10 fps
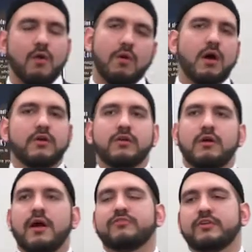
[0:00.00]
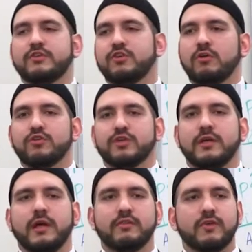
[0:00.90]
well, you know, I studied
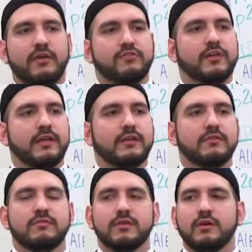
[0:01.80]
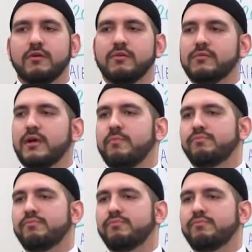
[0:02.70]
geology and I've seen, you know,